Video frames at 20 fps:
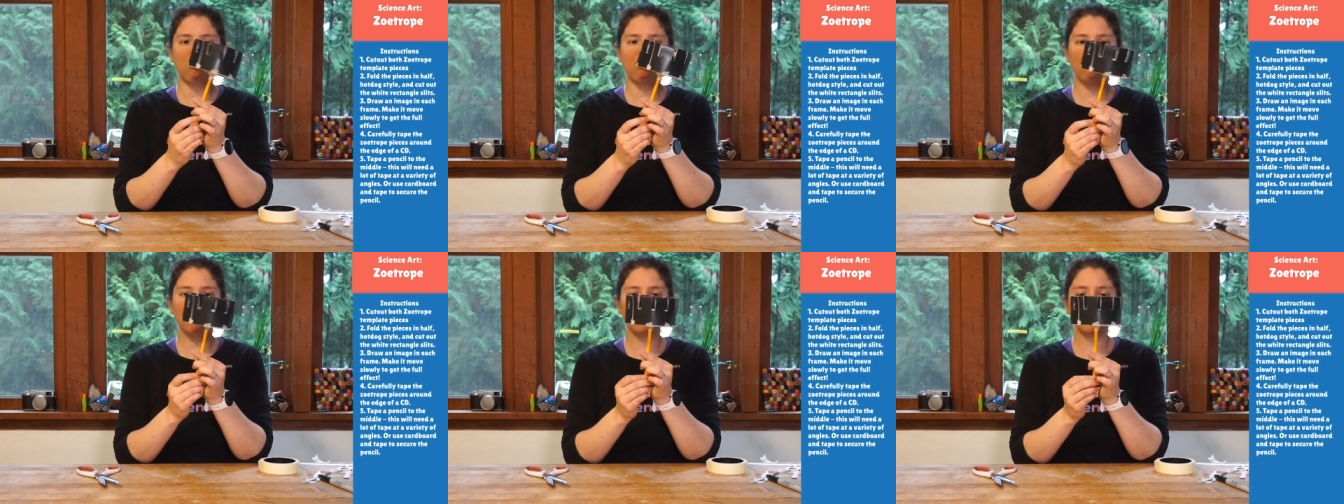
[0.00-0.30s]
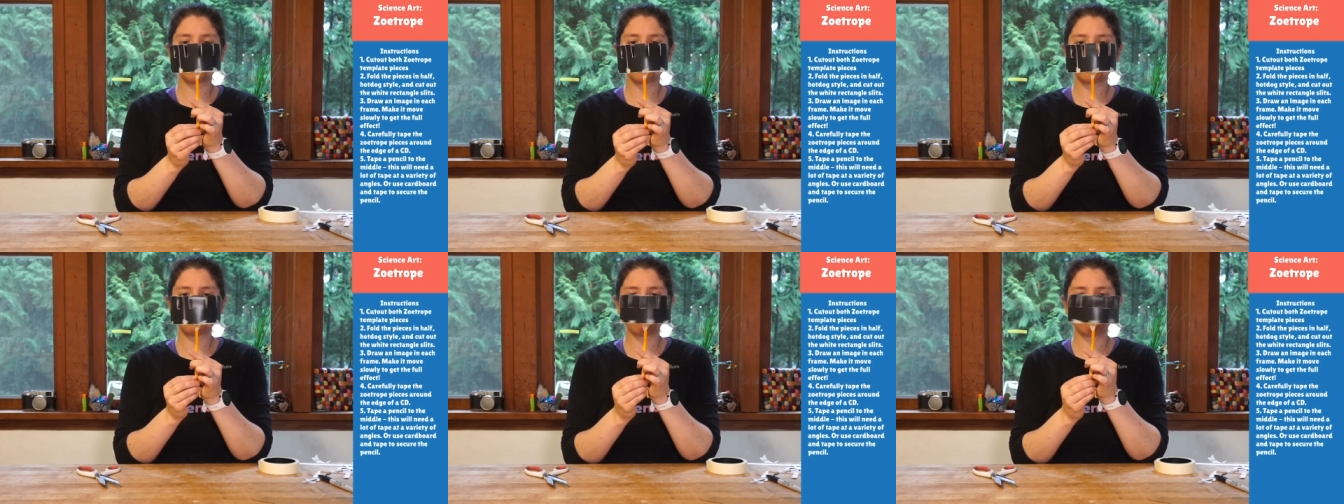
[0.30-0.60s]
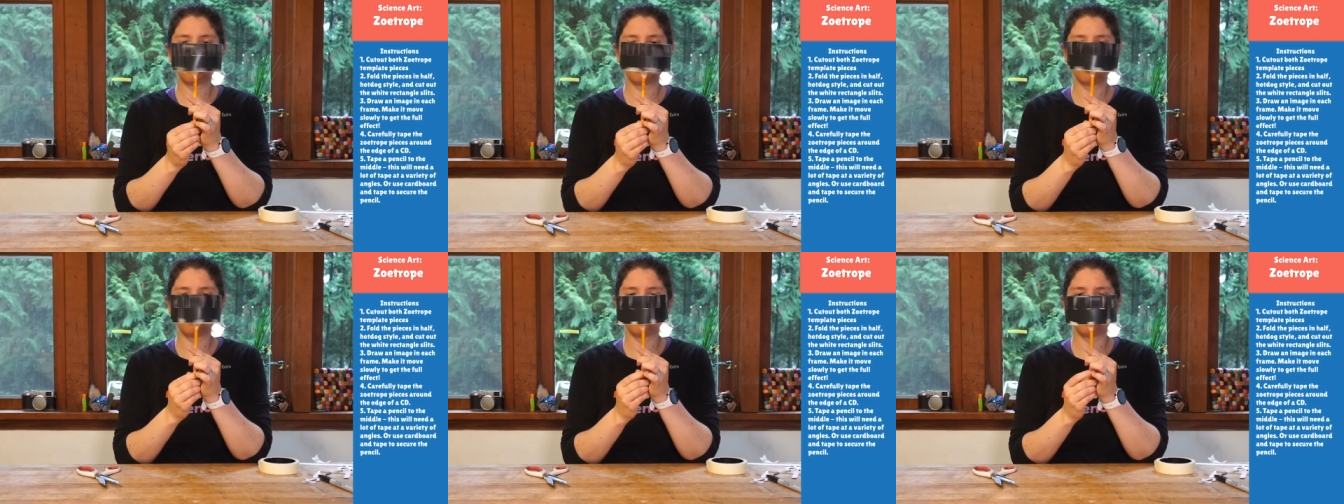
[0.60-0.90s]

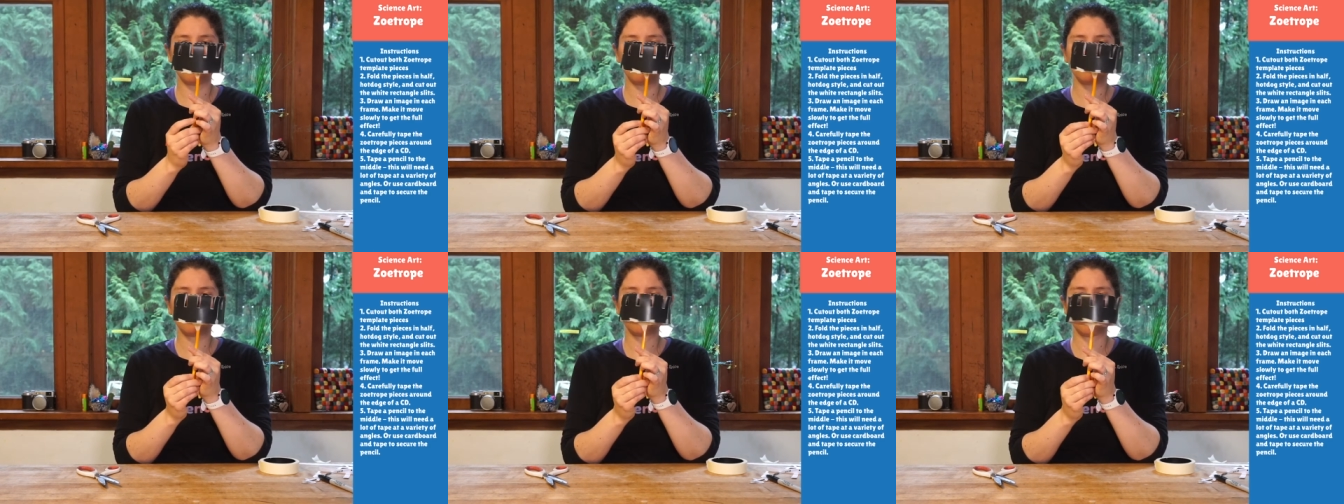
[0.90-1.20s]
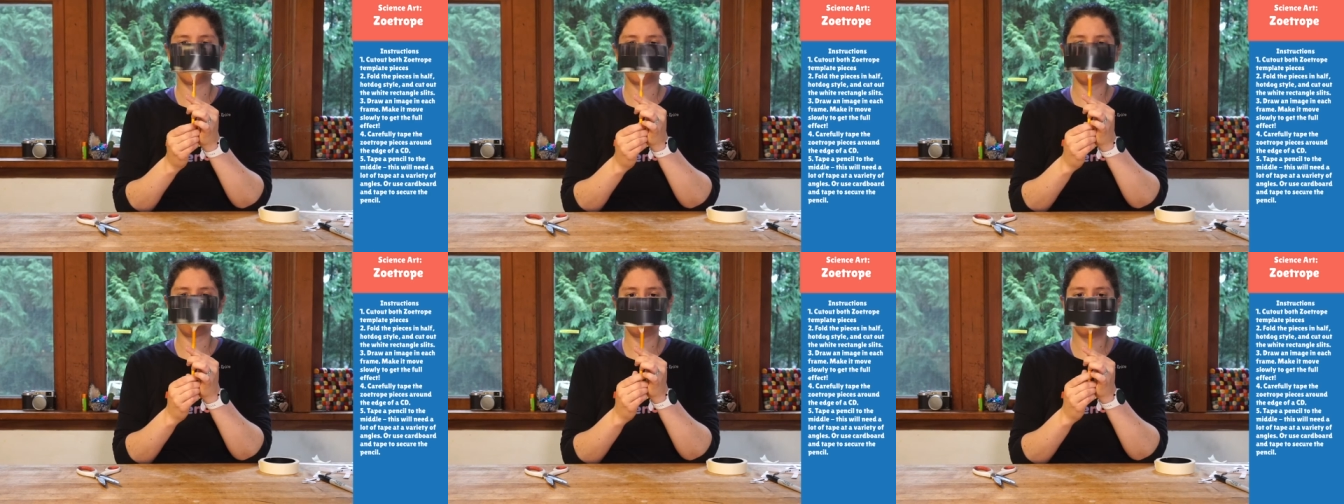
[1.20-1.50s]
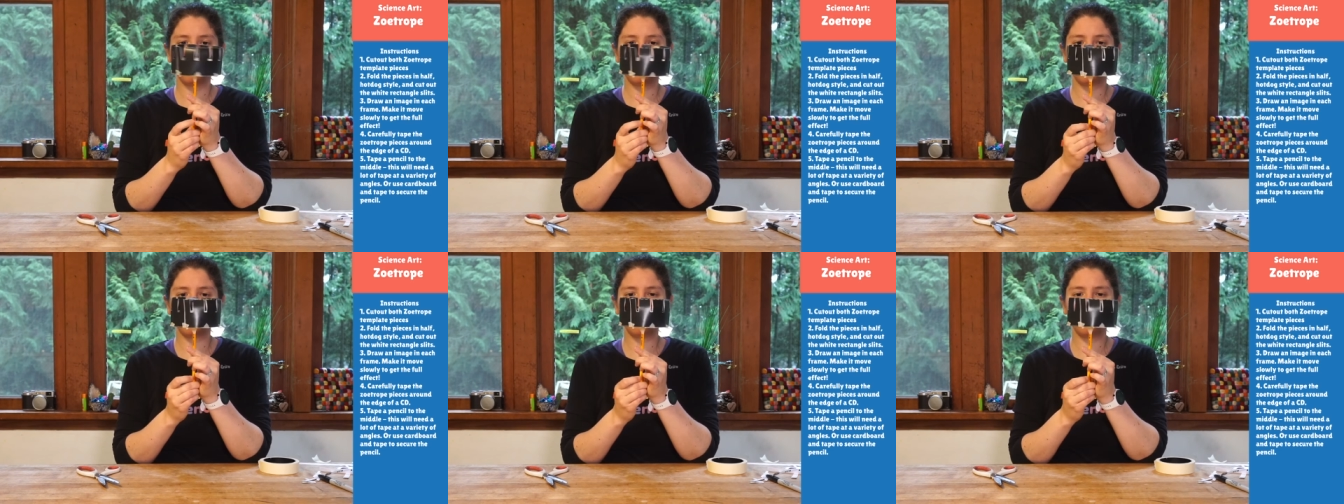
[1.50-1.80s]
spin this in
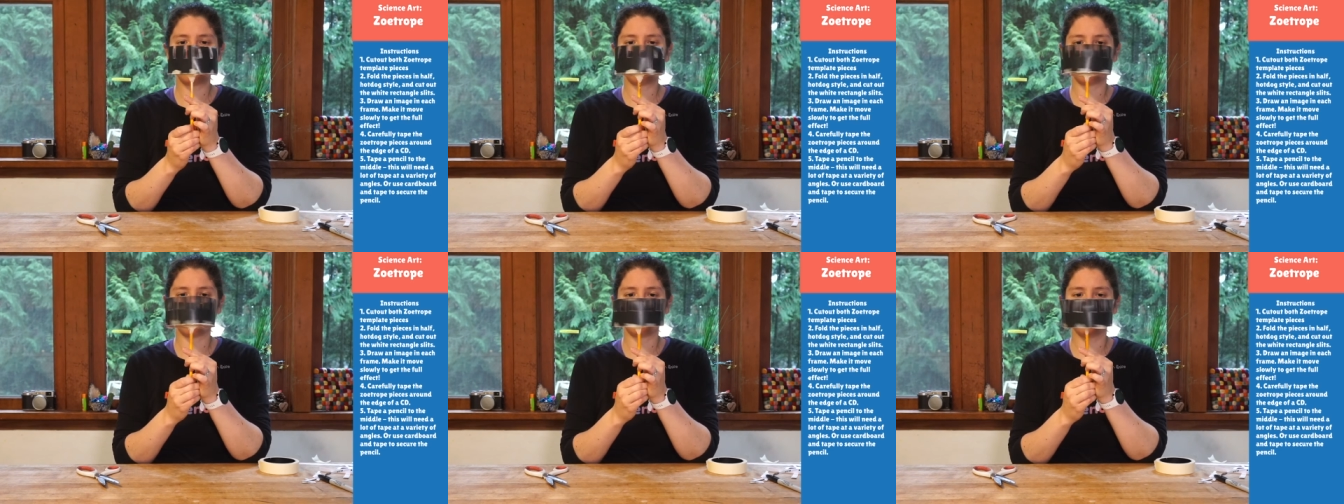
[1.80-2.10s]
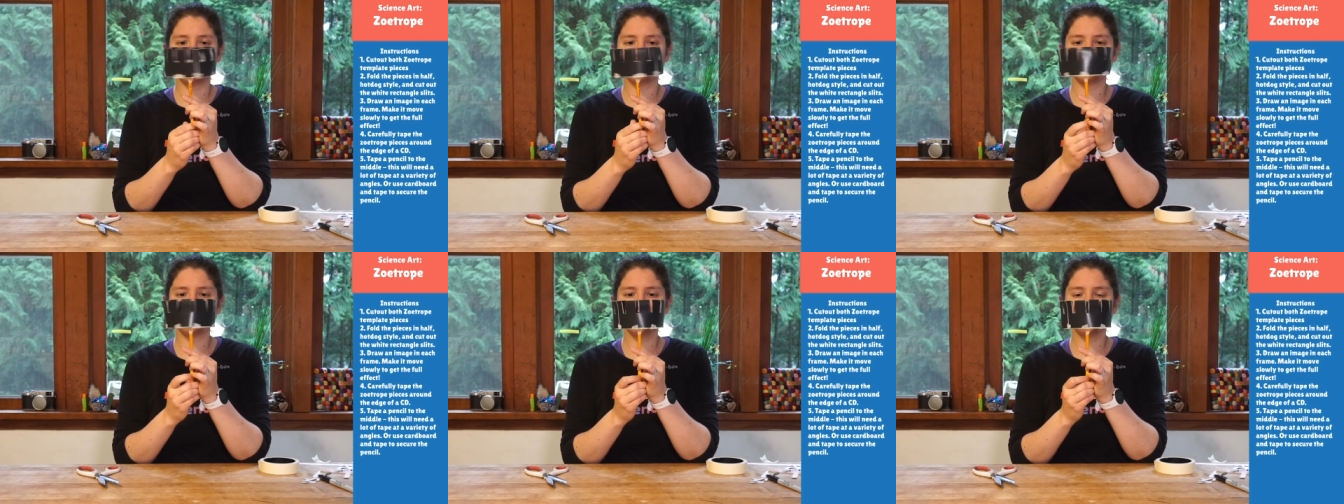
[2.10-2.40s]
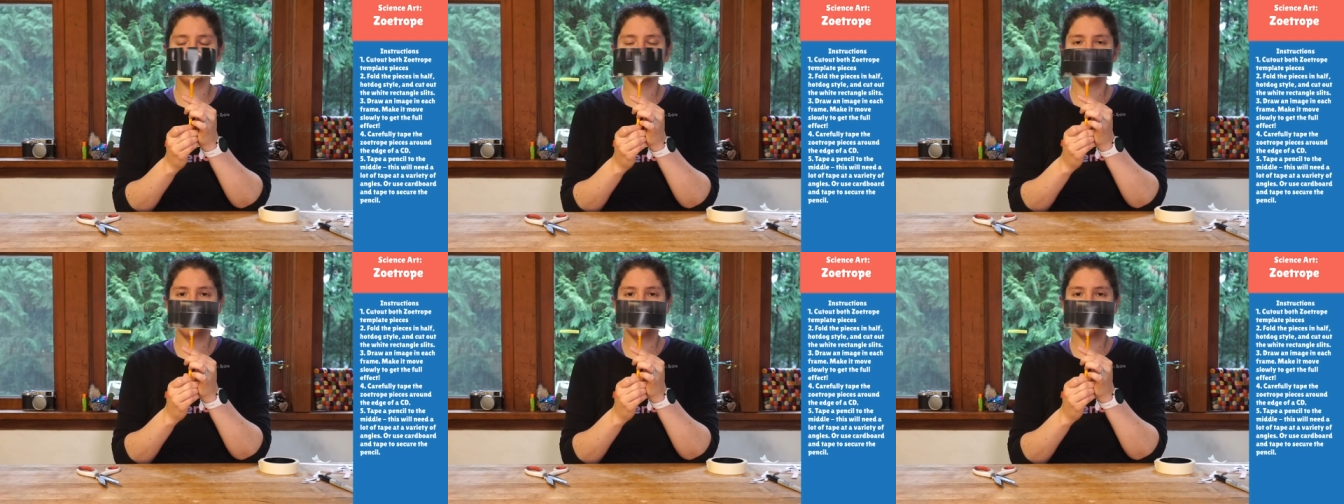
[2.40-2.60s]
my hand.